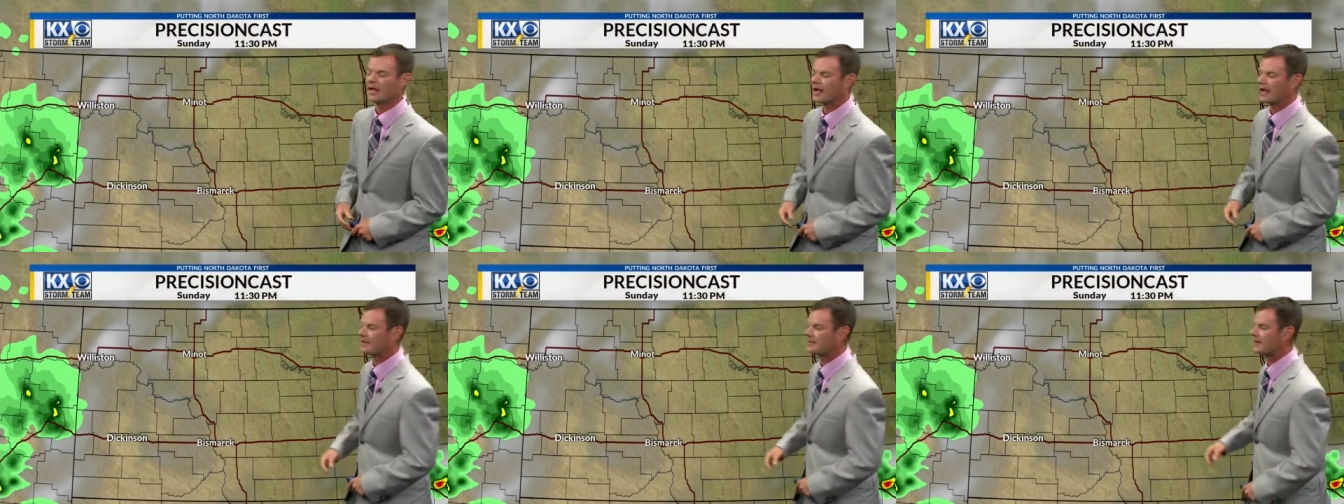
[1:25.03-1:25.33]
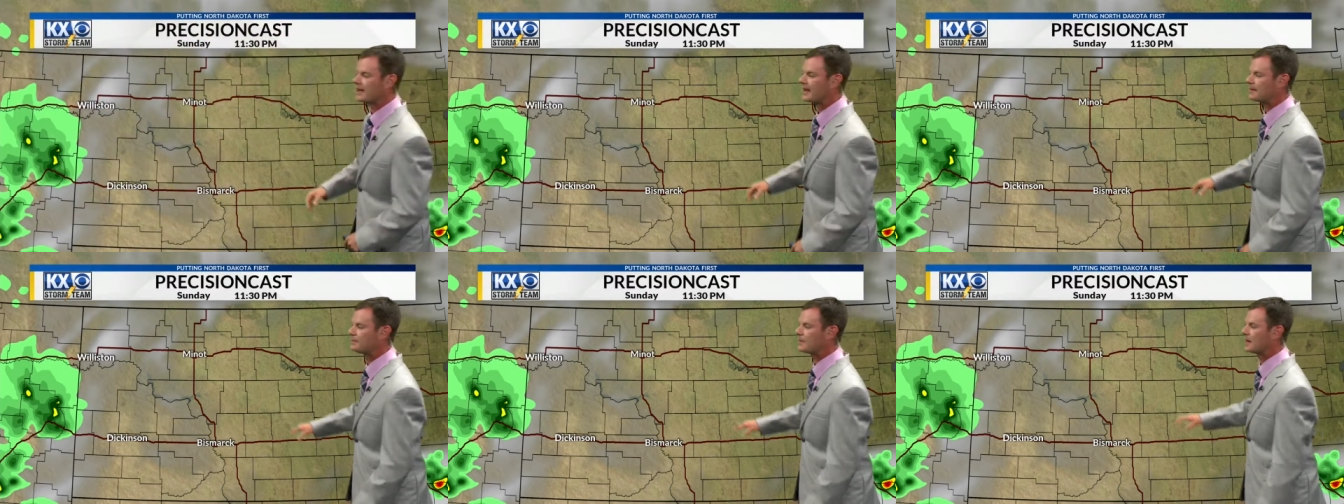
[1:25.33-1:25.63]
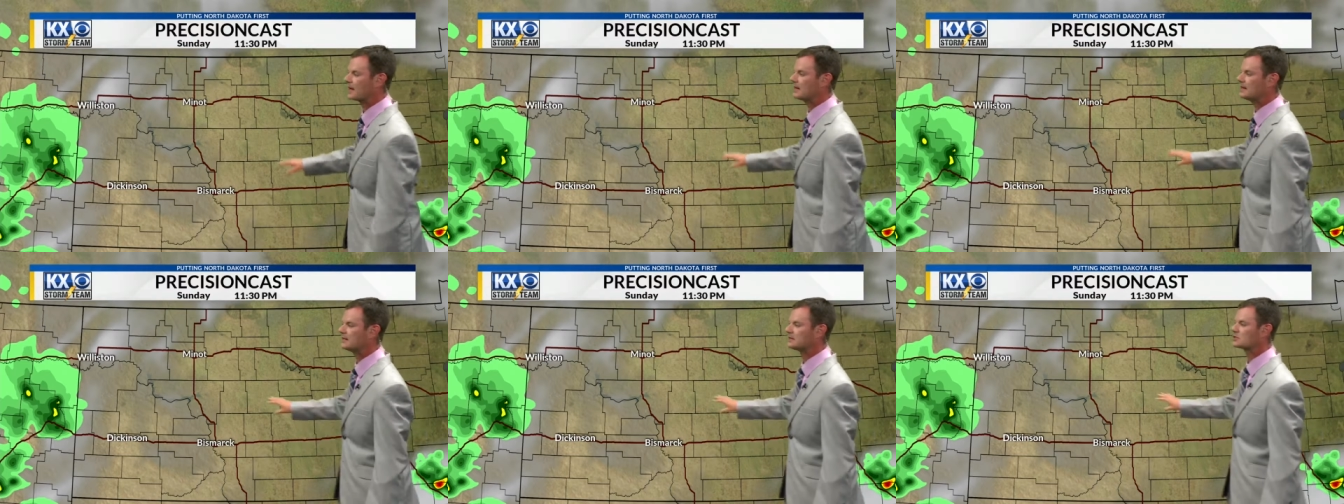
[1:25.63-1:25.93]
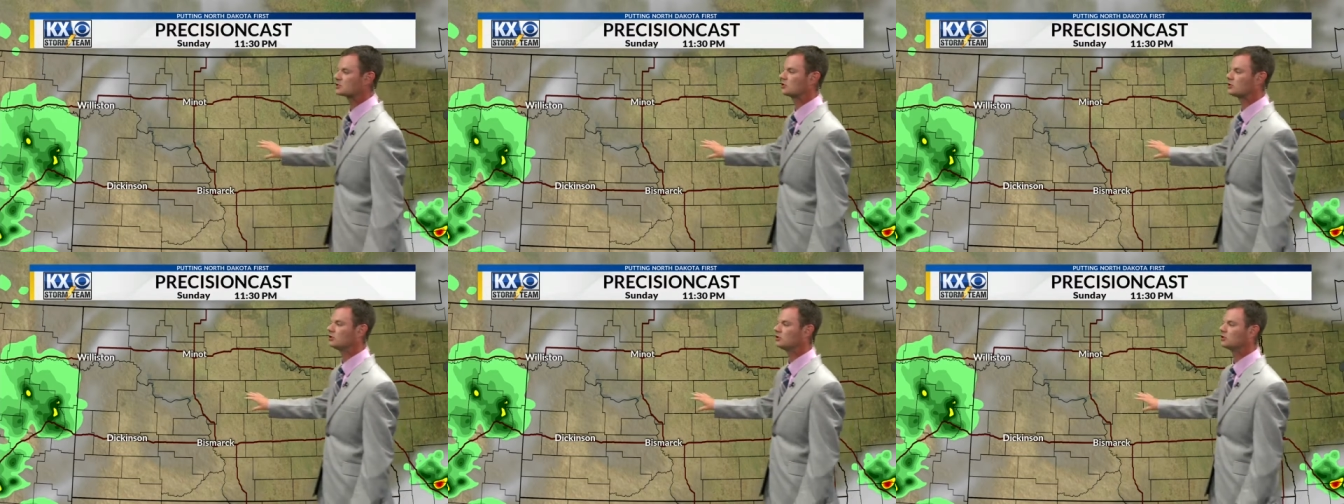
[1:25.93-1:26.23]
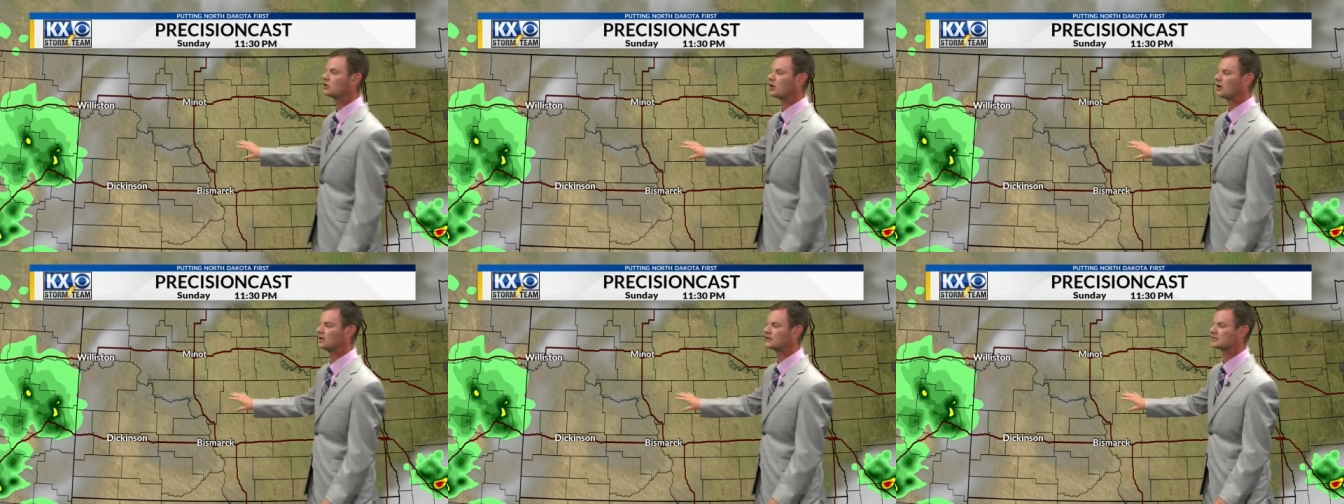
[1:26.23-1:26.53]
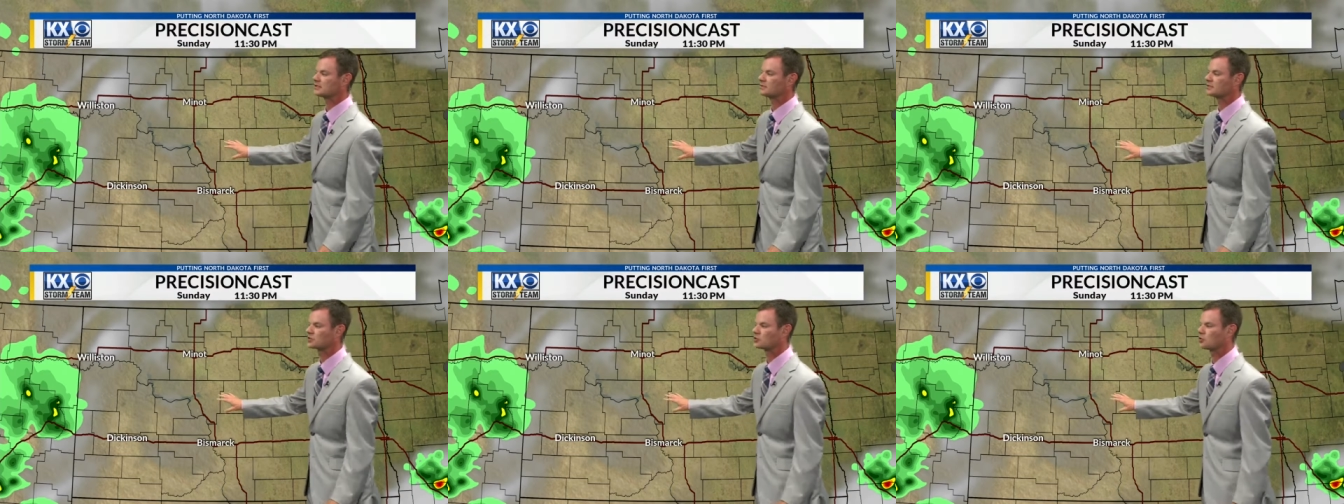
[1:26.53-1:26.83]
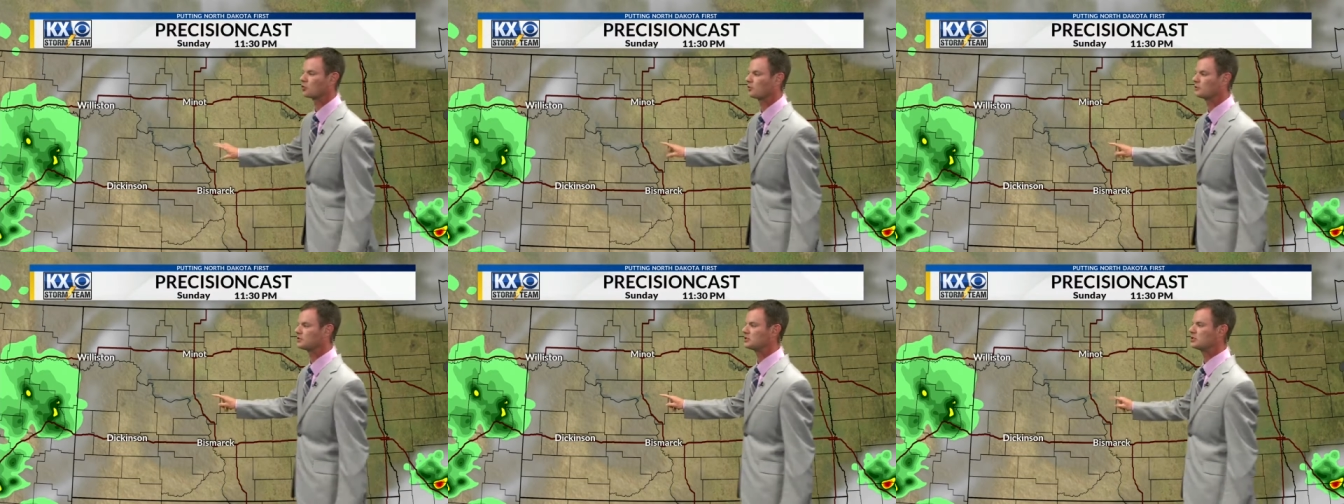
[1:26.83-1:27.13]
And that mugginess could cause some
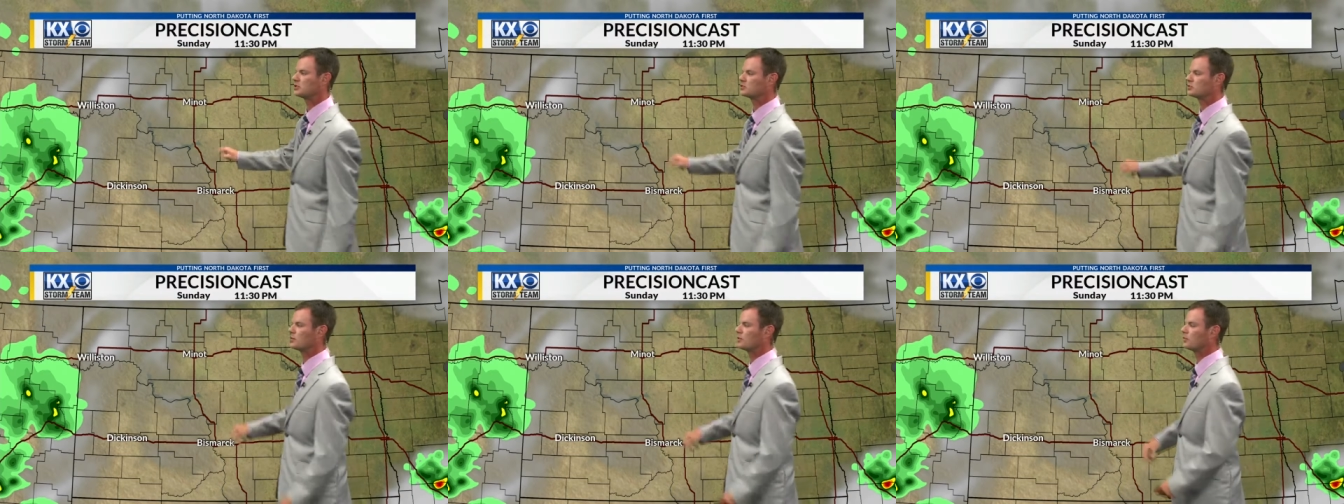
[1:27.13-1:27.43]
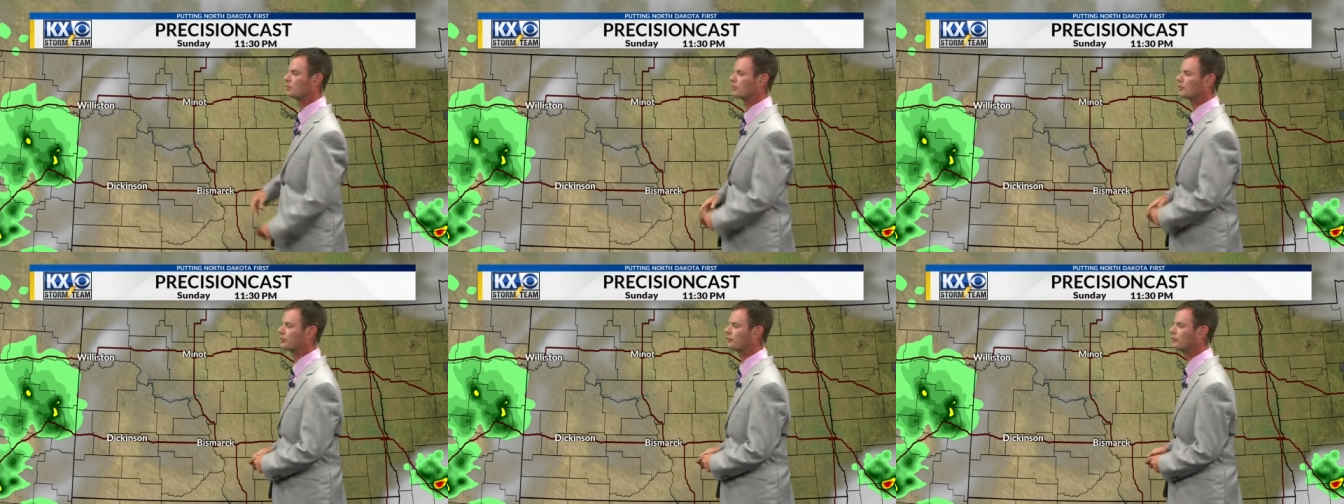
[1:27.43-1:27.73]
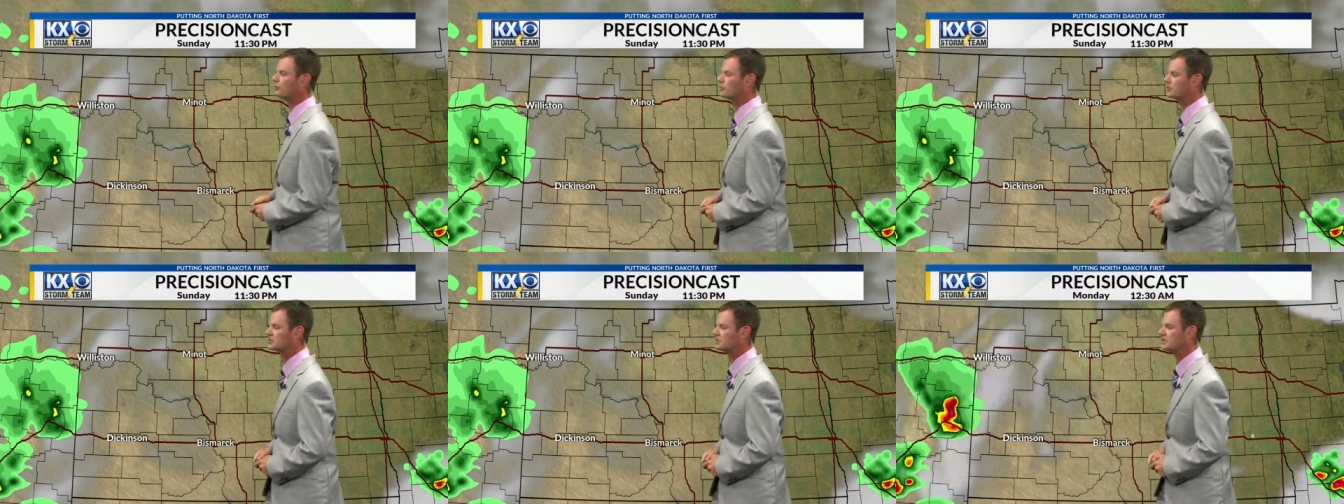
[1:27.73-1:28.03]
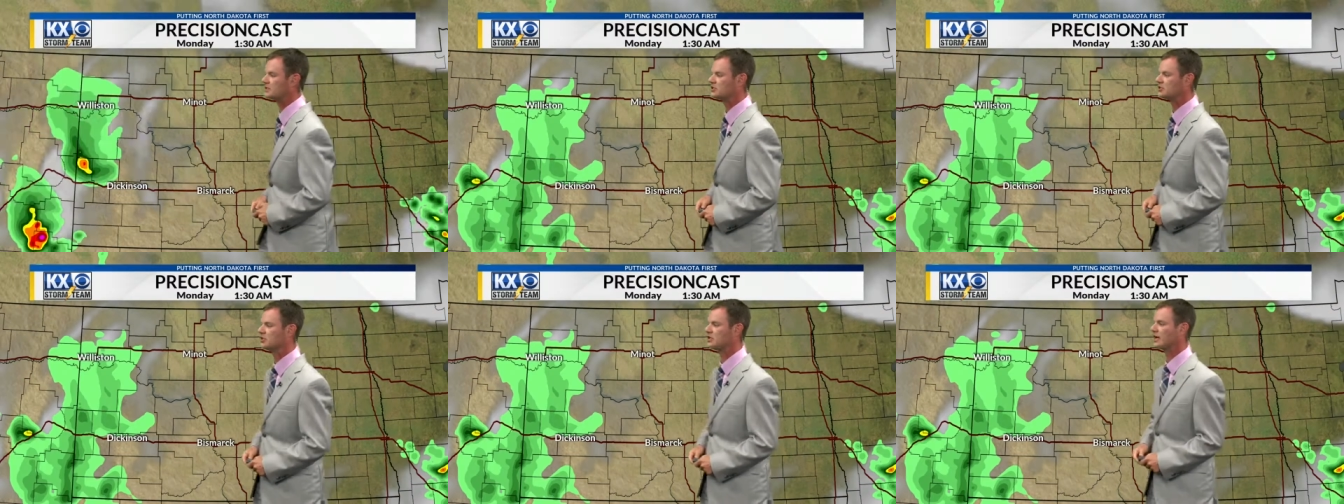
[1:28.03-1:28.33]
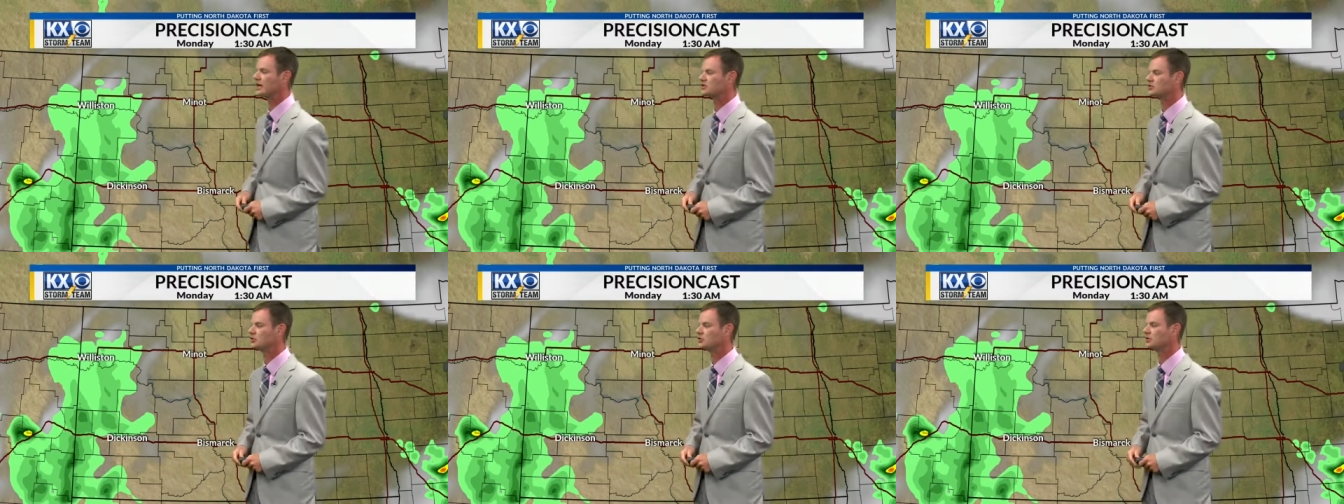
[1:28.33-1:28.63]
storms here as we roll through precision cast.